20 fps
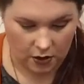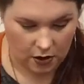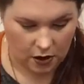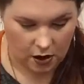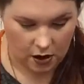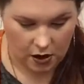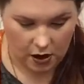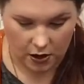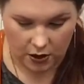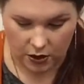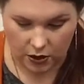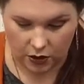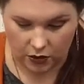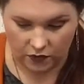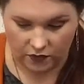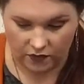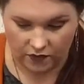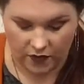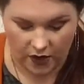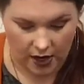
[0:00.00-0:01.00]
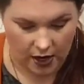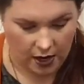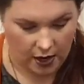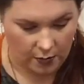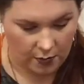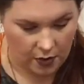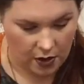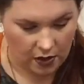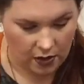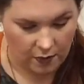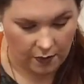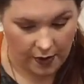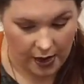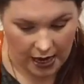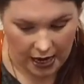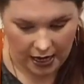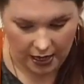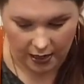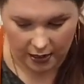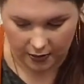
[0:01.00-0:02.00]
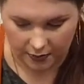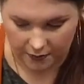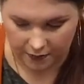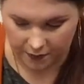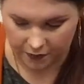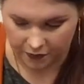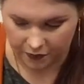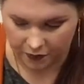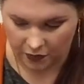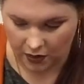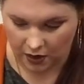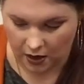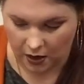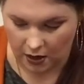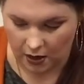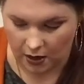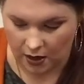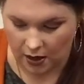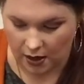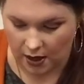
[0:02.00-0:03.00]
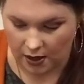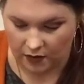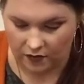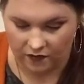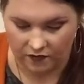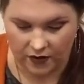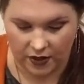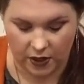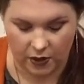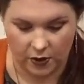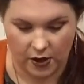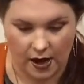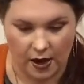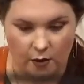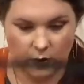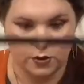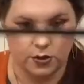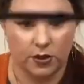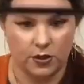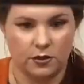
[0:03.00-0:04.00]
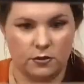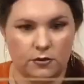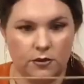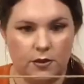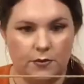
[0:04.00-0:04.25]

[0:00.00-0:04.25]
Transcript: on your frame on the back and figure out the